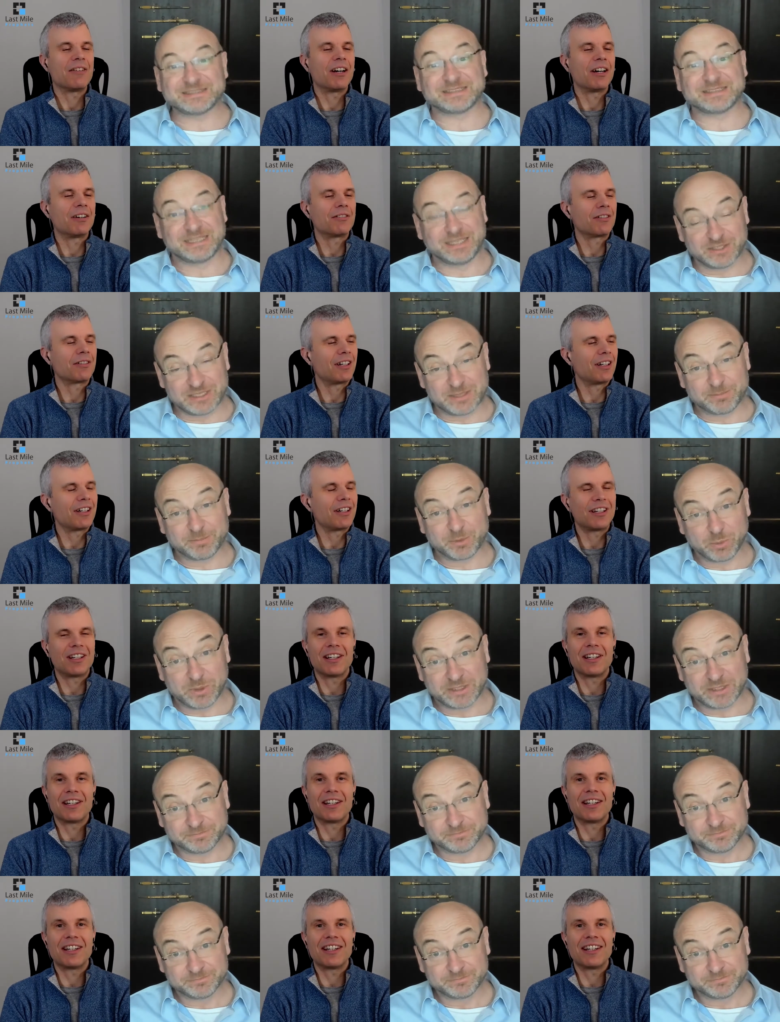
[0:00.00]
Speaker 1: I'll, is, they are number
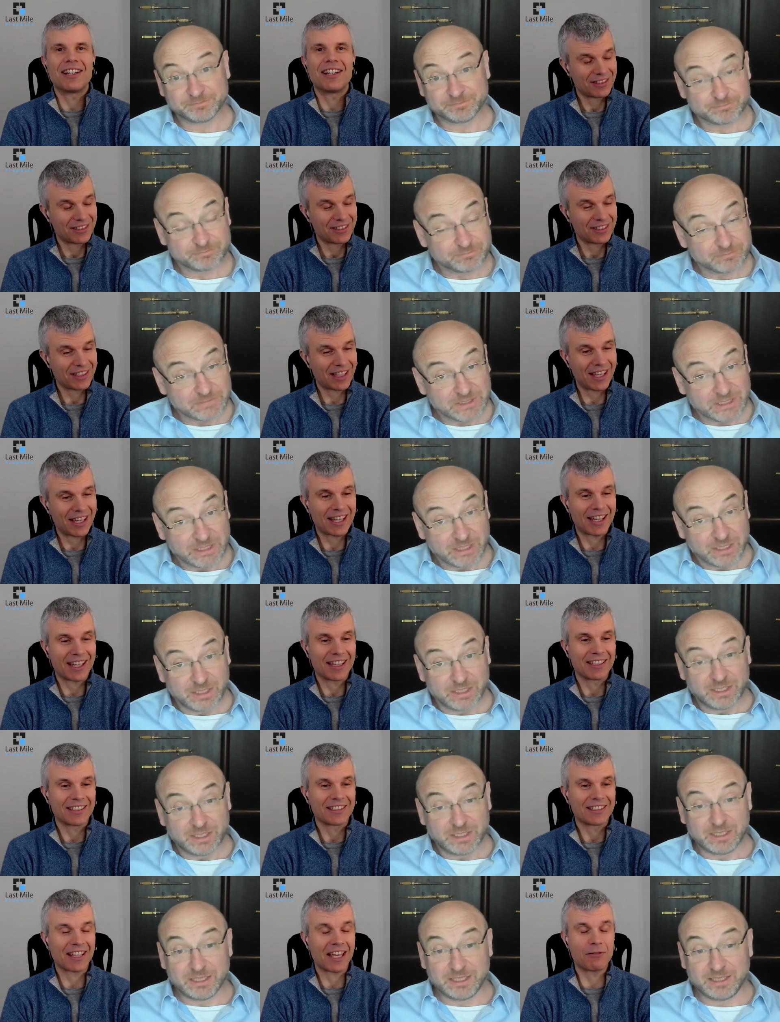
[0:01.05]
one. They are.
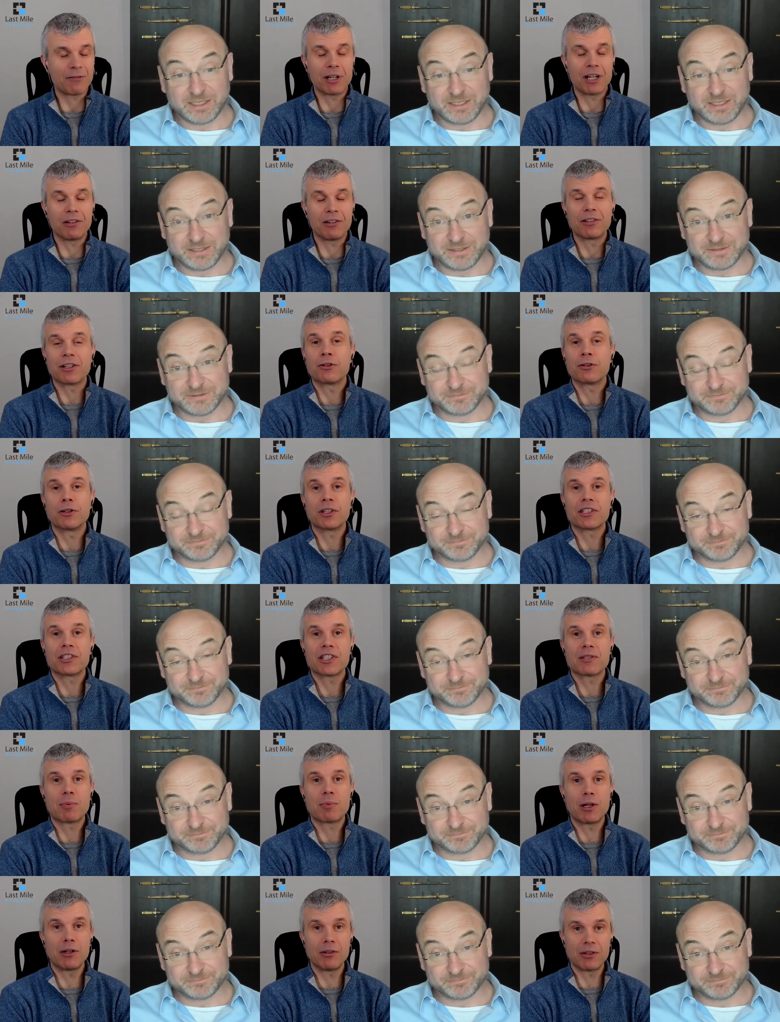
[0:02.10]
They are, well, according to this
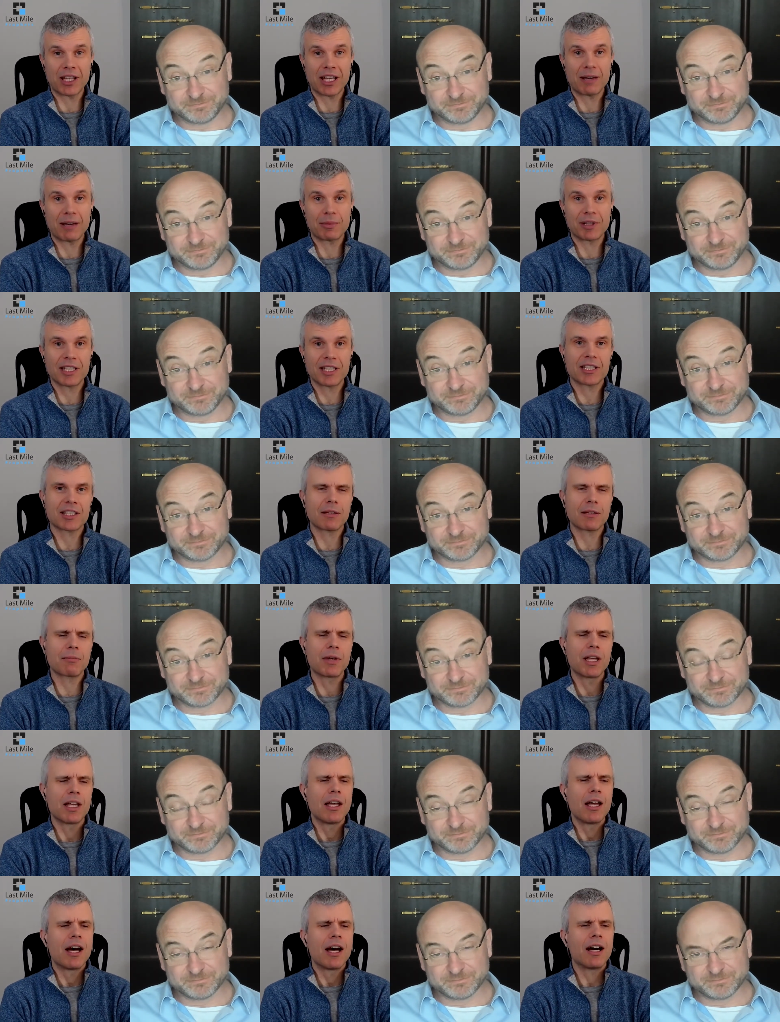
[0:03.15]
poll, they are. But let's um,
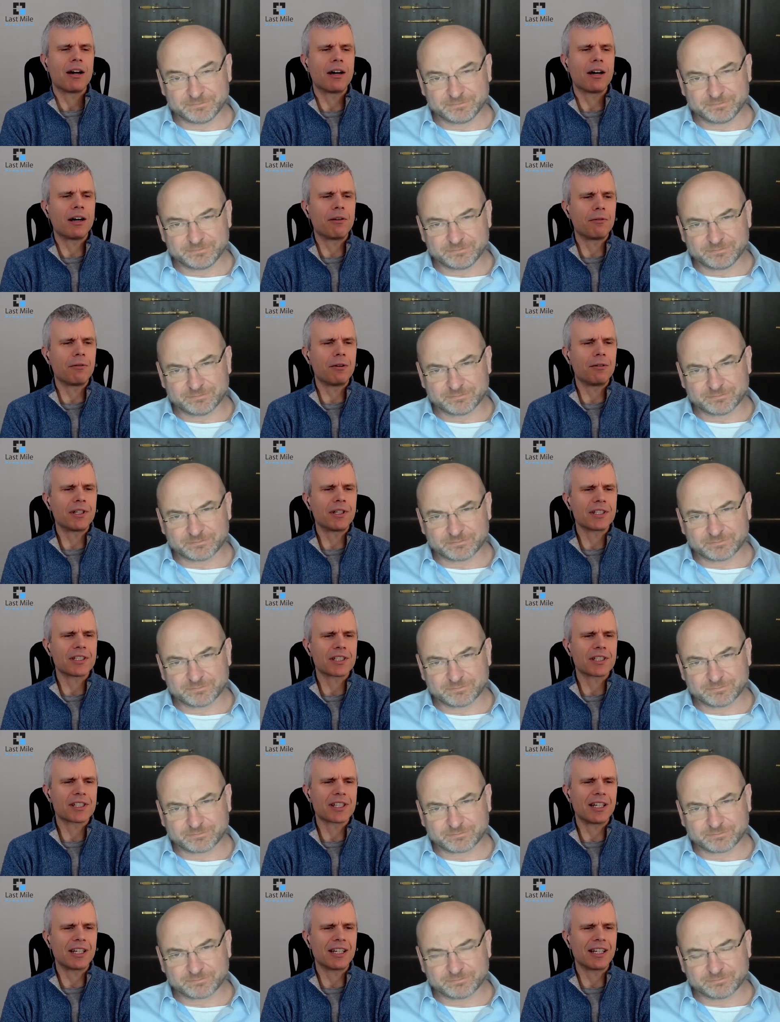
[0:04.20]
I, I want to
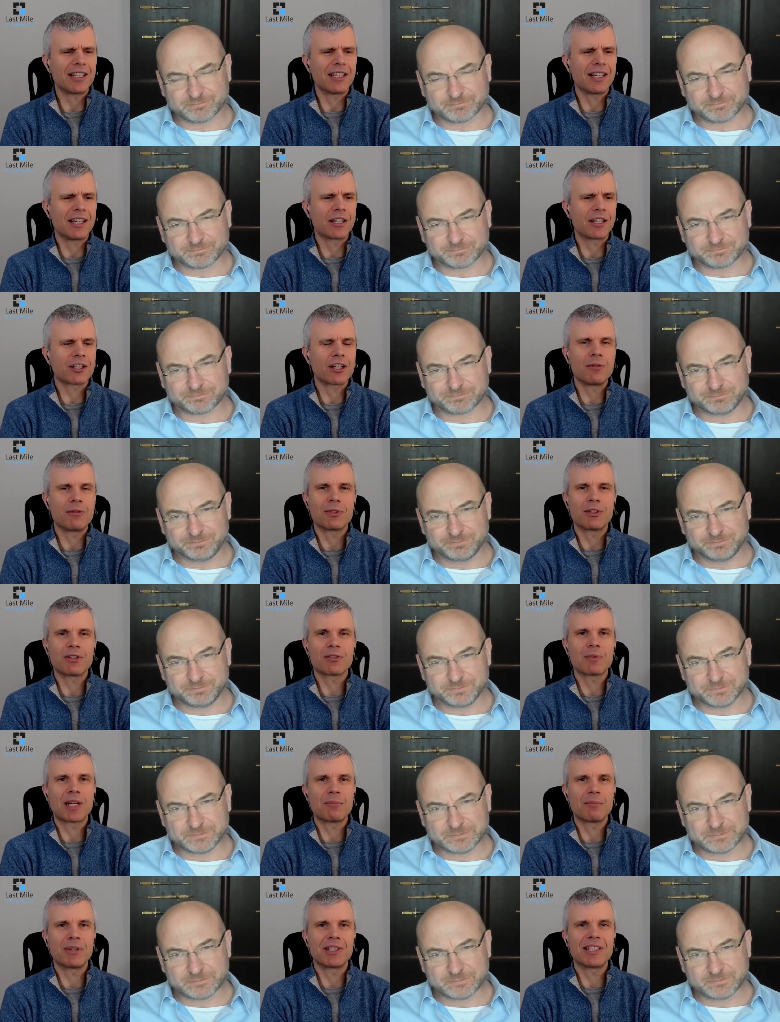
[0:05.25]
just highlight a comment that was
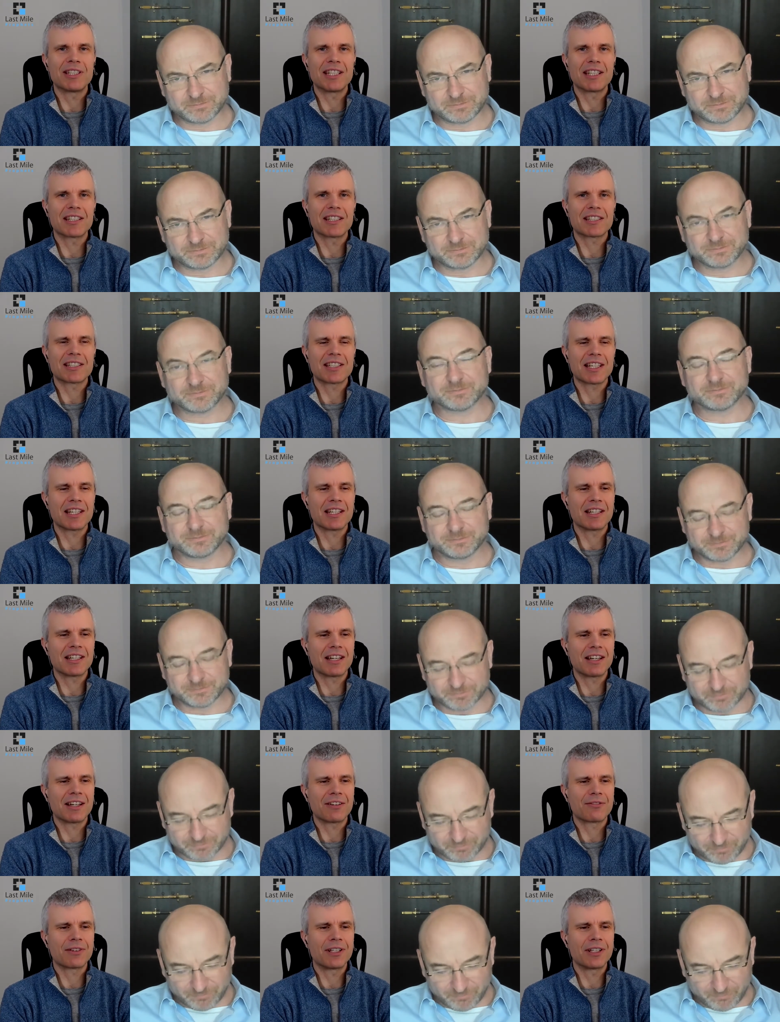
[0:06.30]
made by Dick Stead,
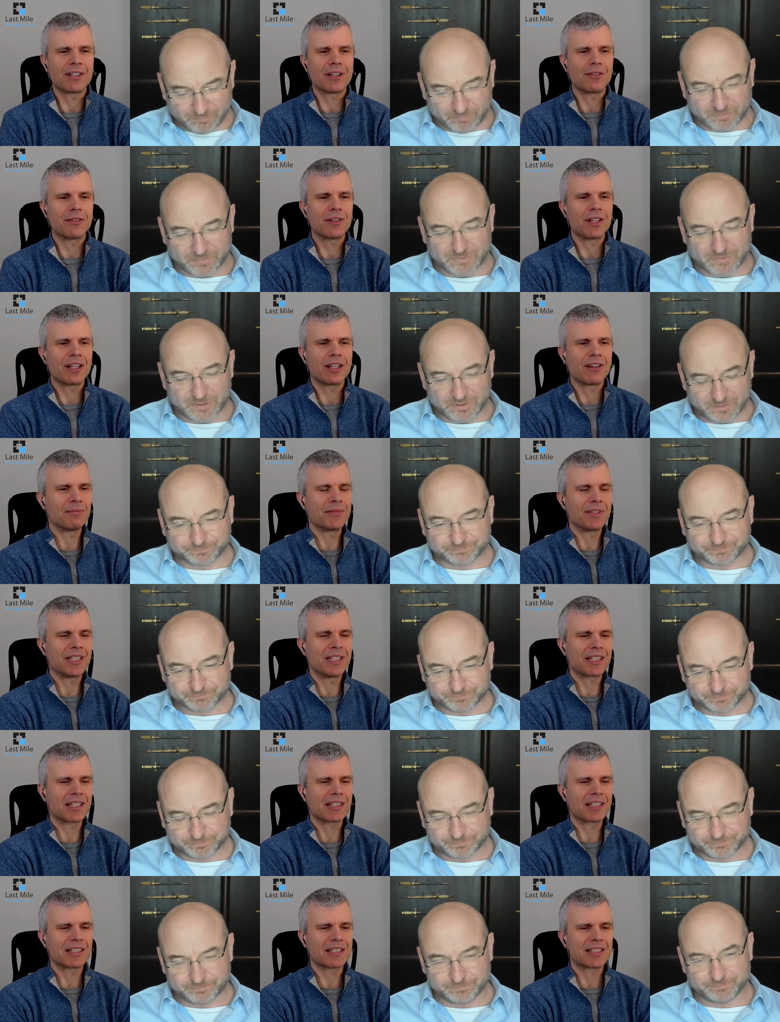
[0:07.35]
our friend over there at
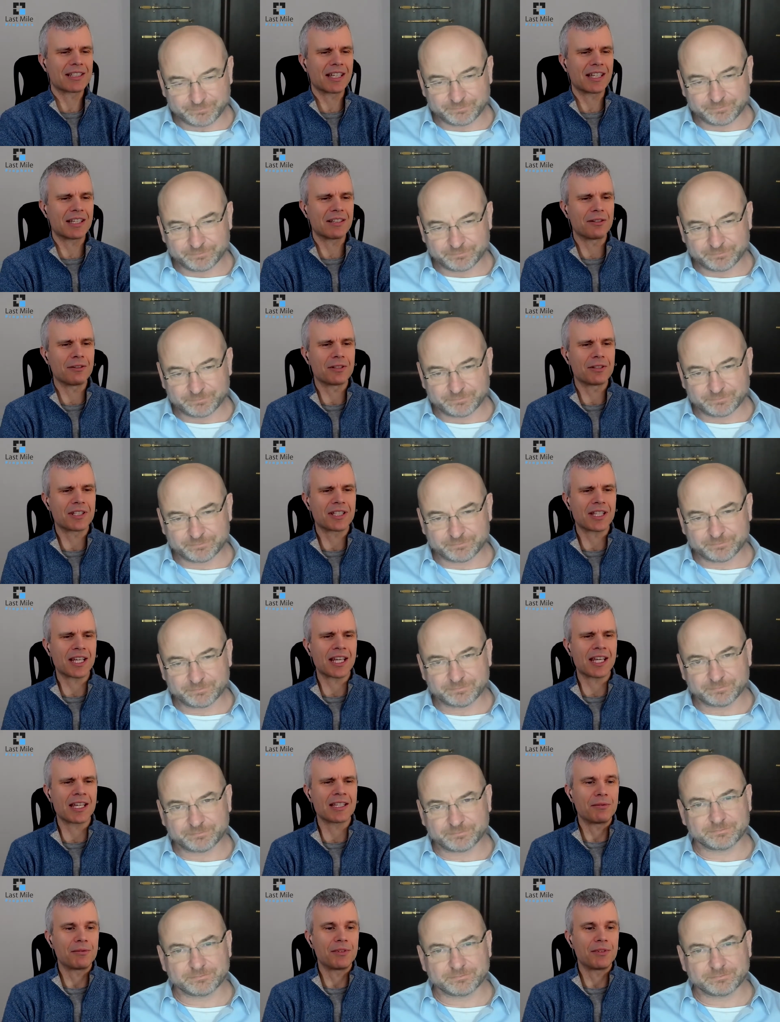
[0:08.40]
Dick Stead, who said,